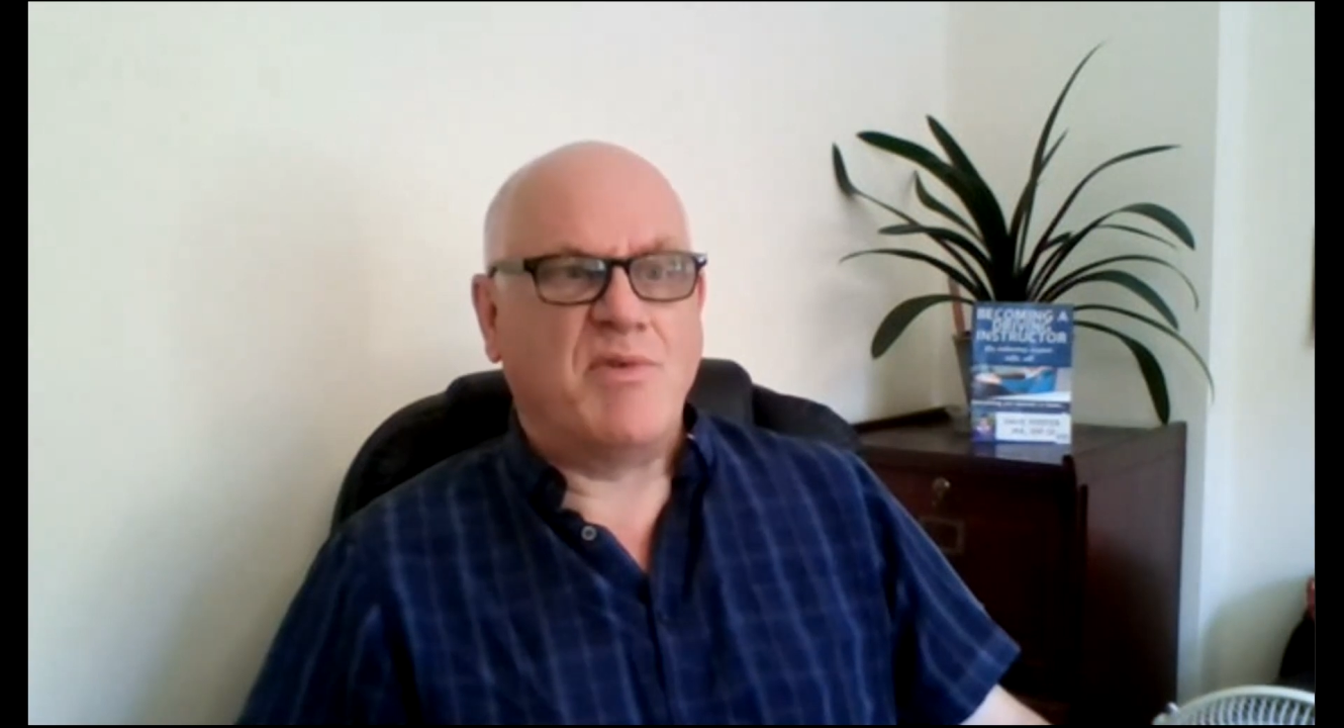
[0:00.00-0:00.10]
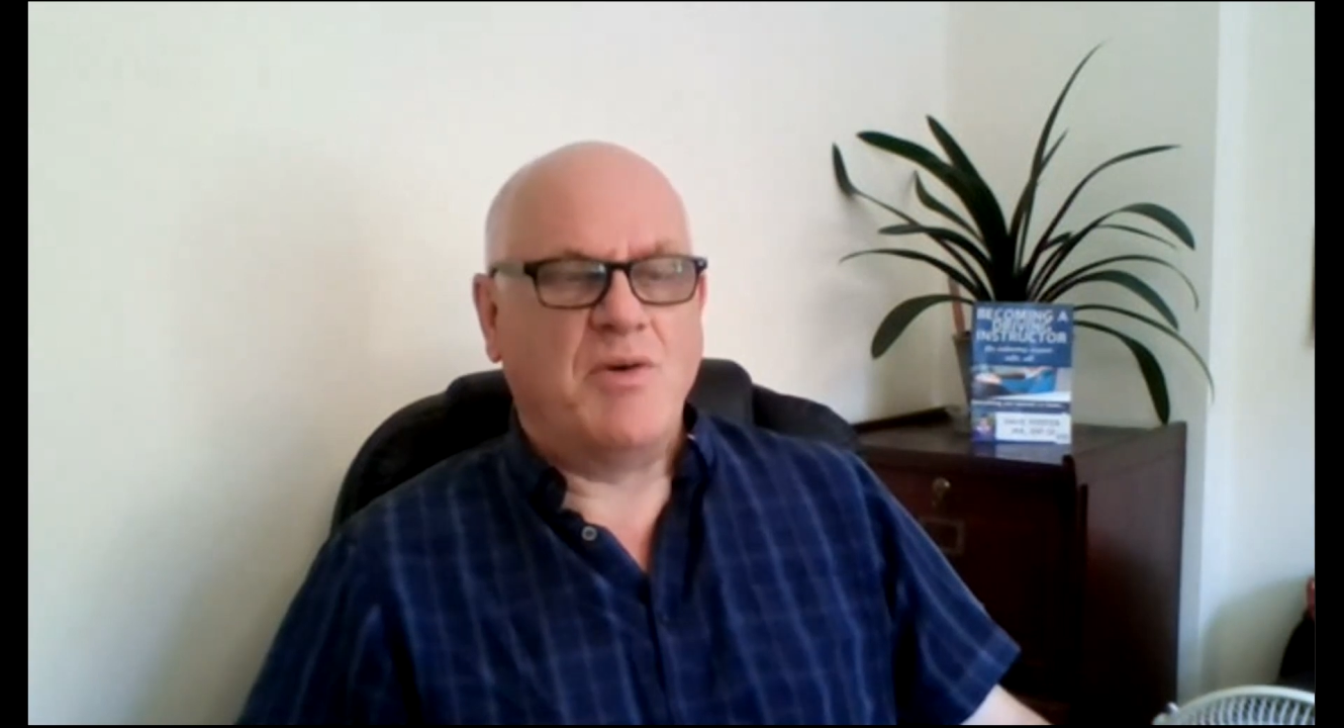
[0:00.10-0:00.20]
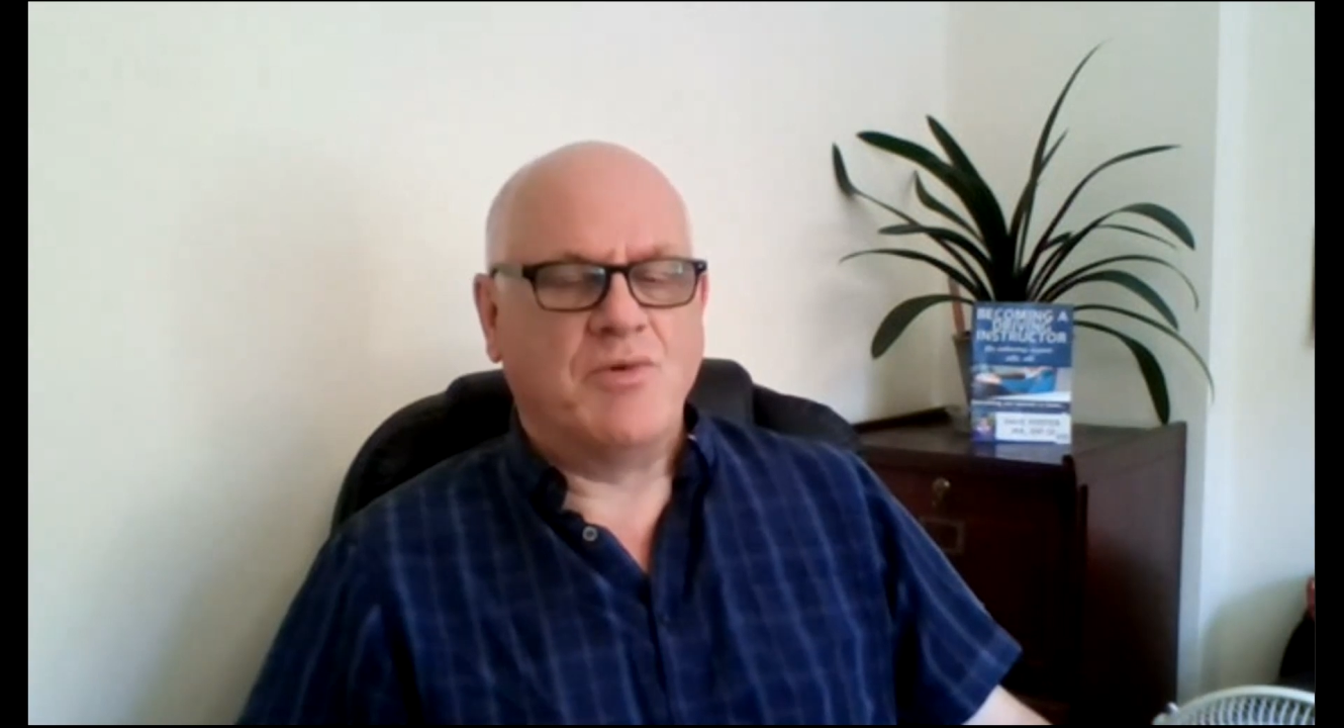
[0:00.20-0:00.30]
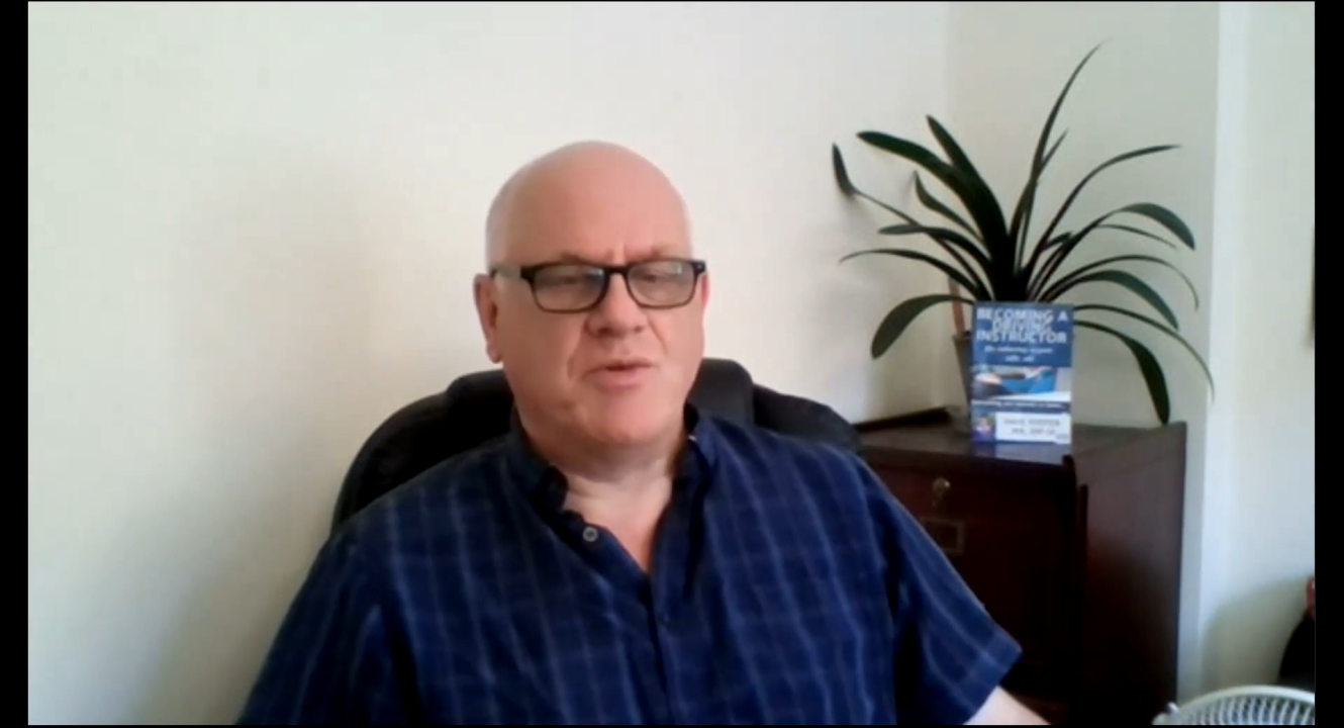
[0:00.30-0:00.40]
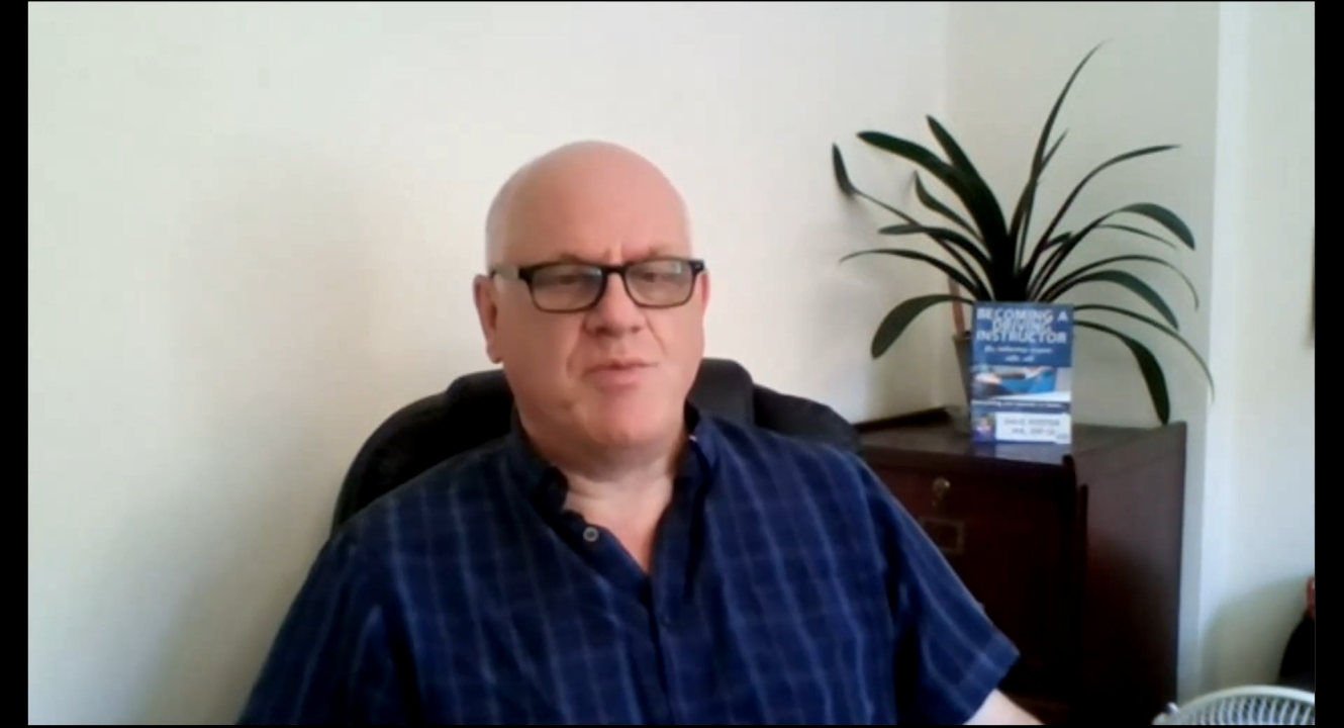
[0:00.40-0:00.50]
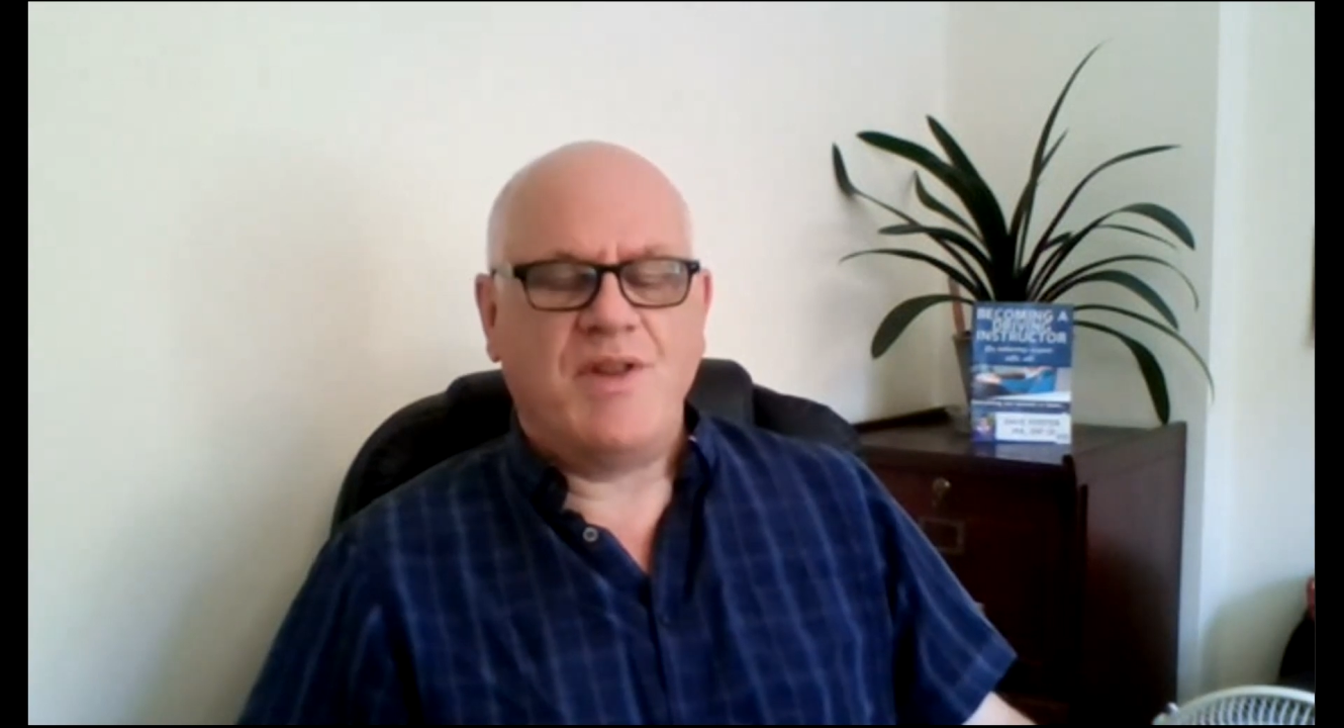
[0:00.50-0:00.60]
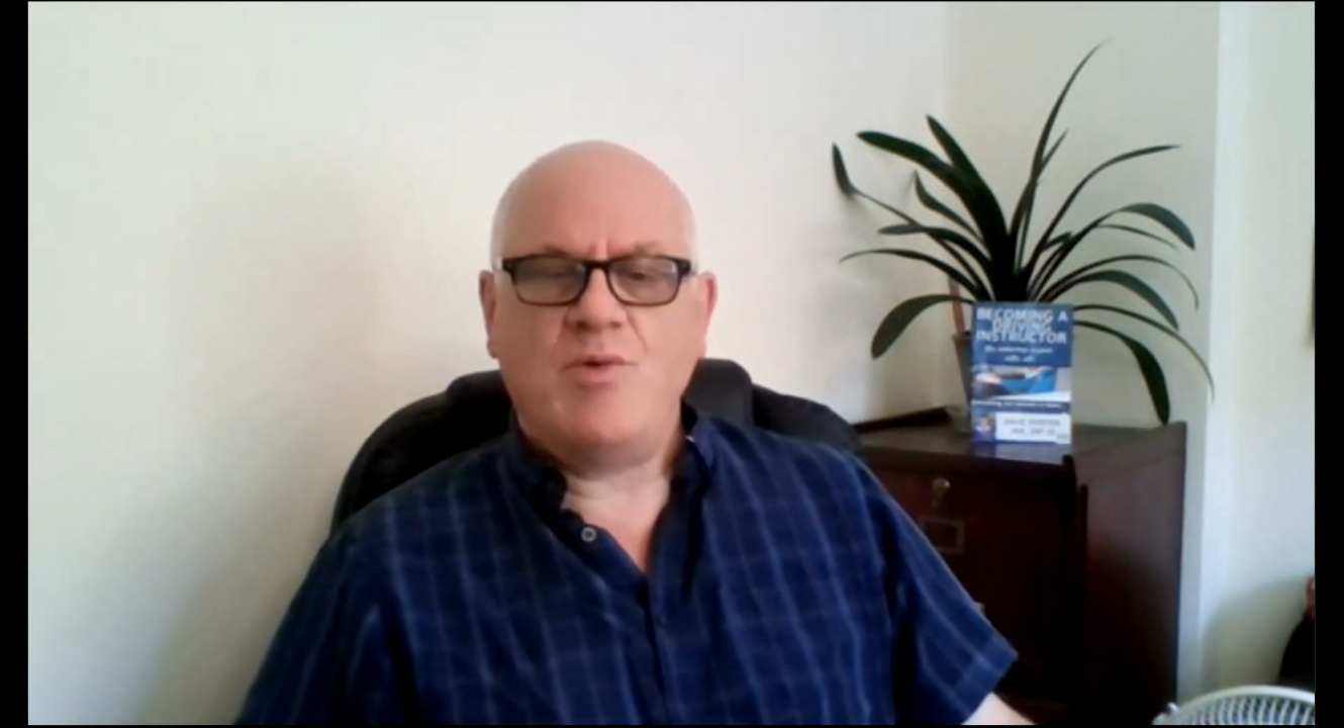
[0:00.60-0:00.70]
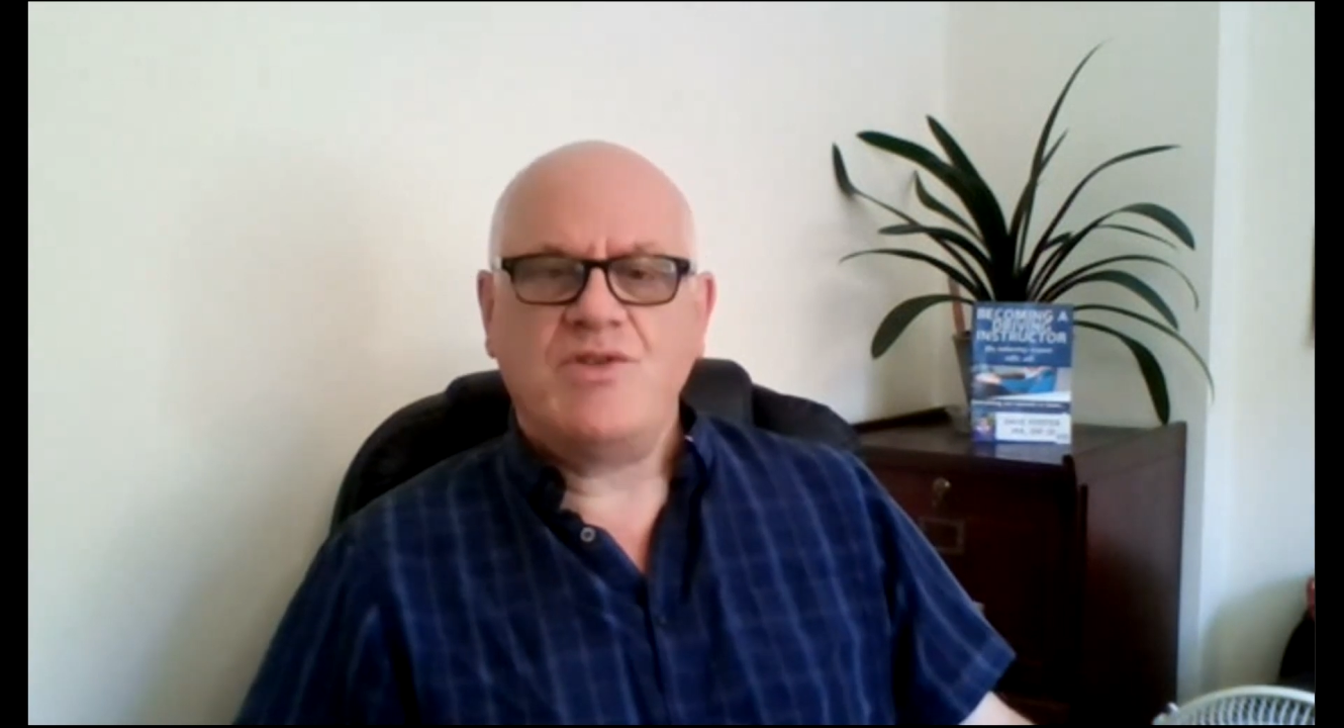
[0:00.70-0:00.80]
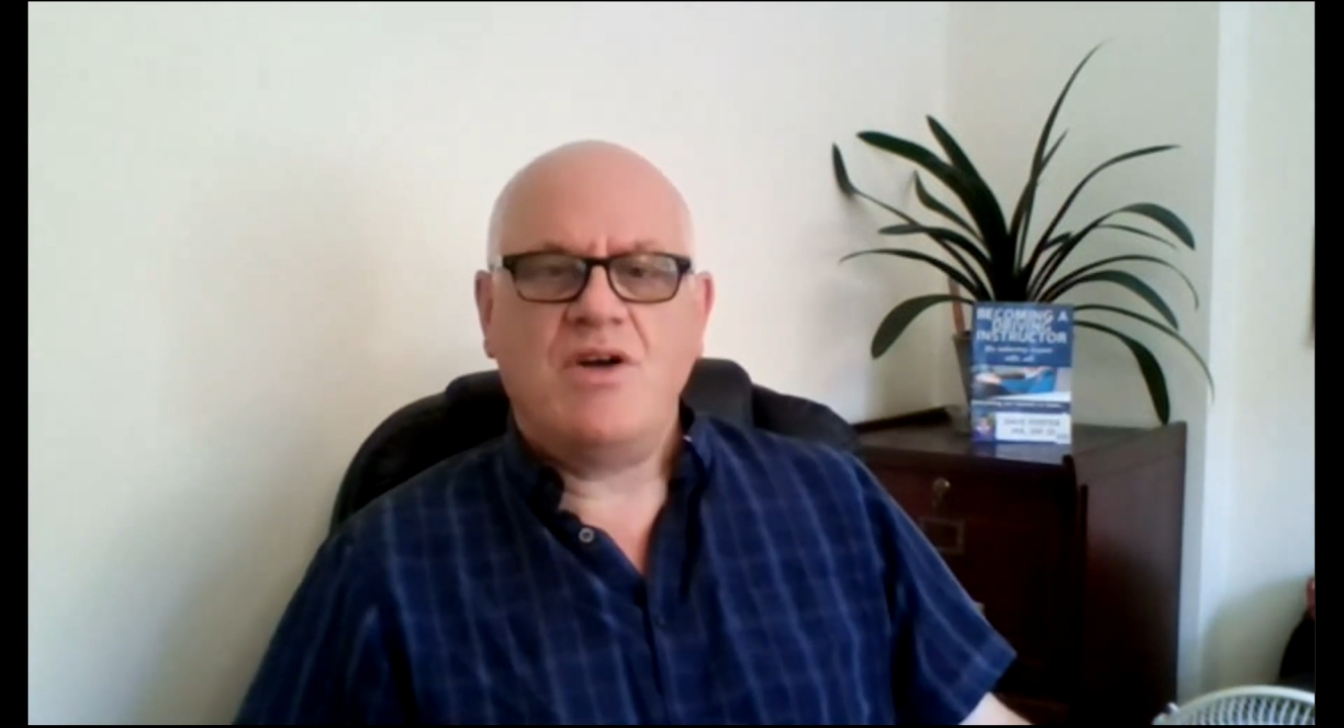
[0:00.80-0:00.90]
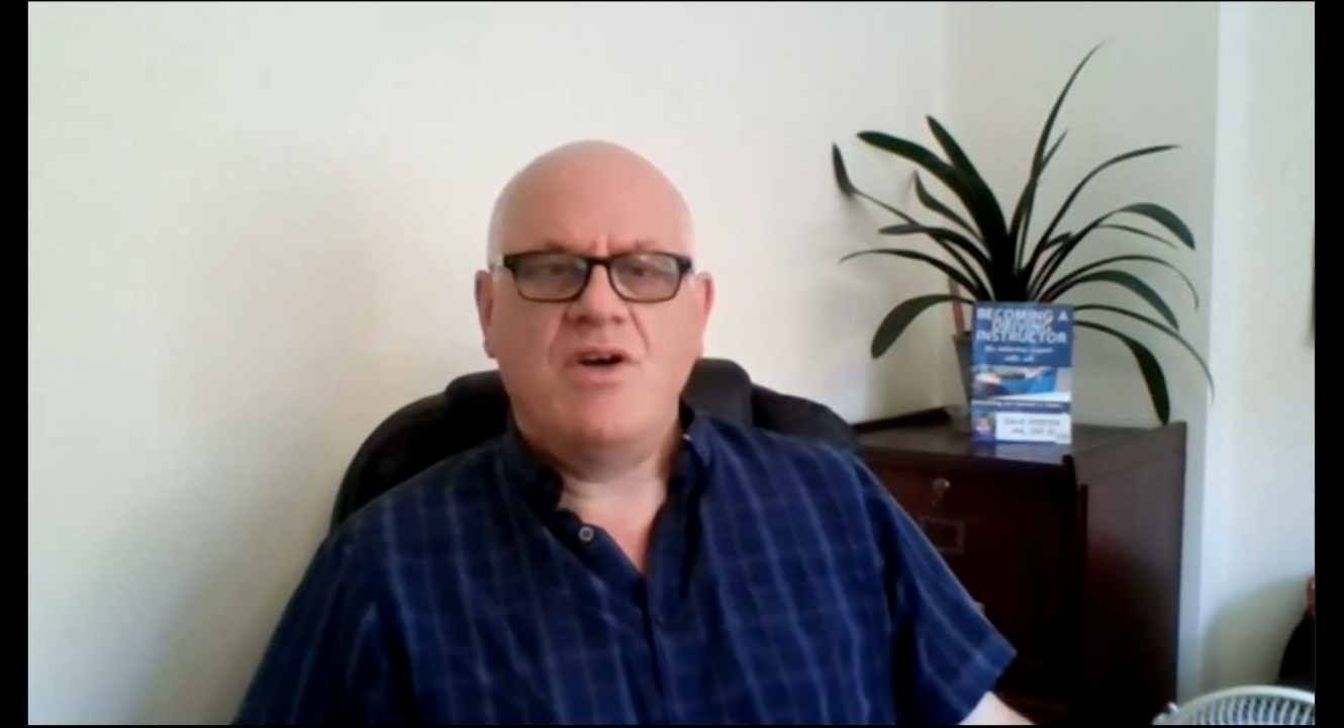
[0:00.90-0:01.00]
pupils, but there
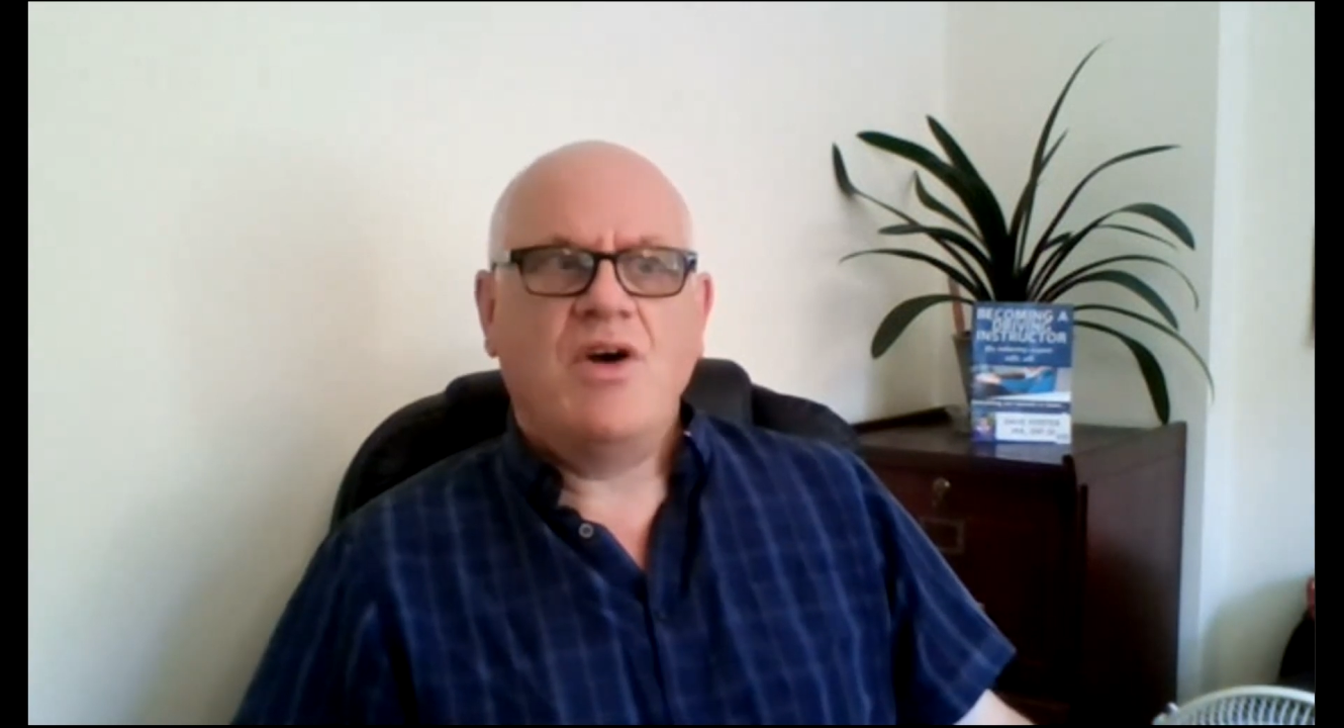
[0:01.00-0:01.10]
was